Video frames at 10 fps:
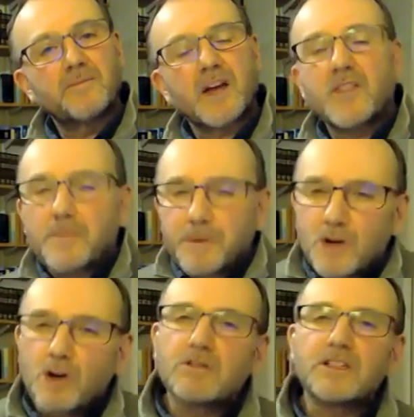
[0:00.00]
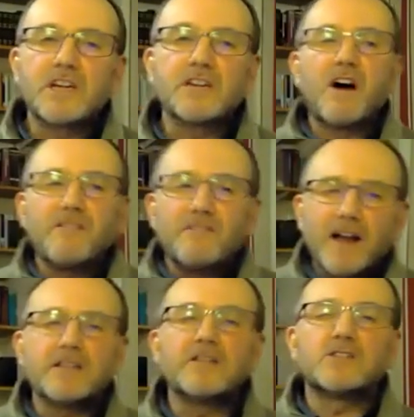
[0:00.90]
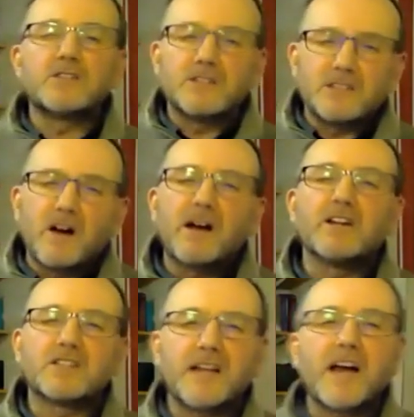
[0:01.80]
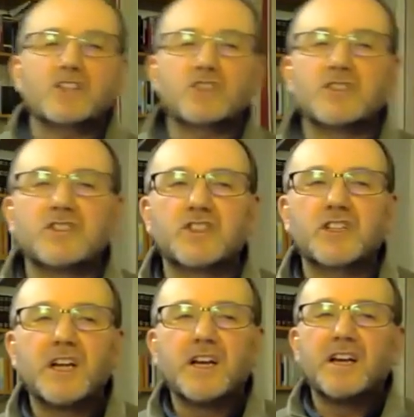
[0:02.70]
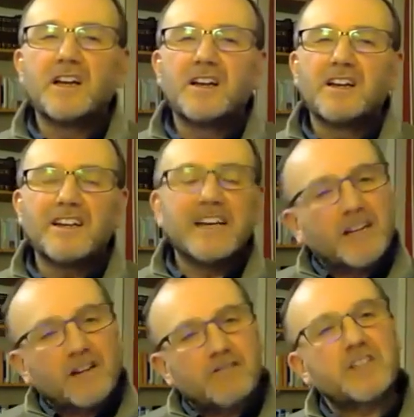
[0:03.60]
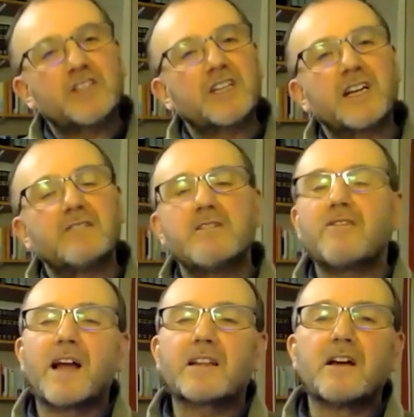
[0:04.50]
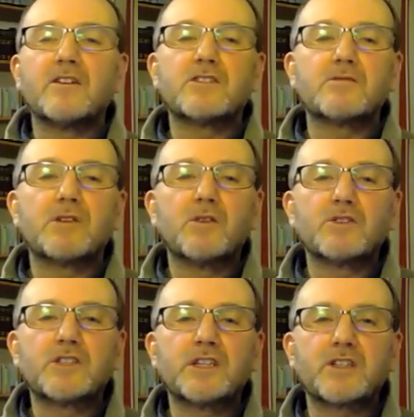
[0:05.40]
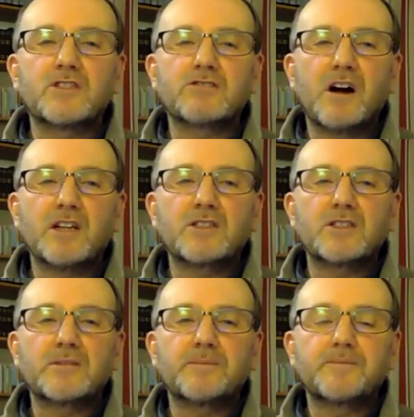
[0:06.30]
And the purity of our values and desires and actions increasingly reflect those of the Lord Jesus Christ.